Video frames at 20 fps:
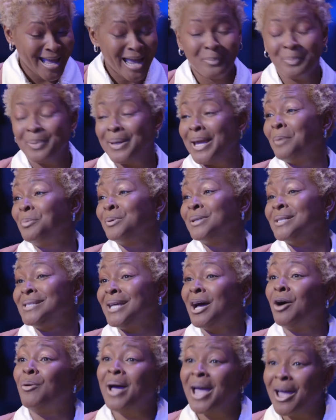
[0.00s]
and be able to
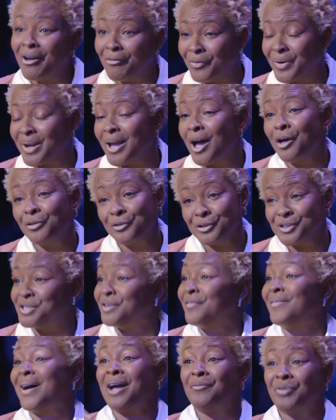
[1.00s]
tell every other
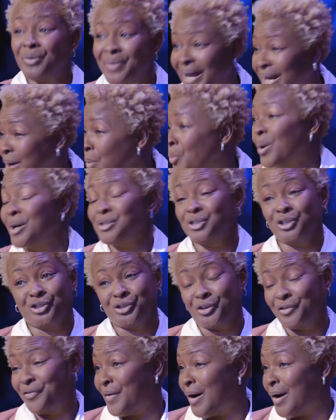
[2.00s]
survivor that it wasn't your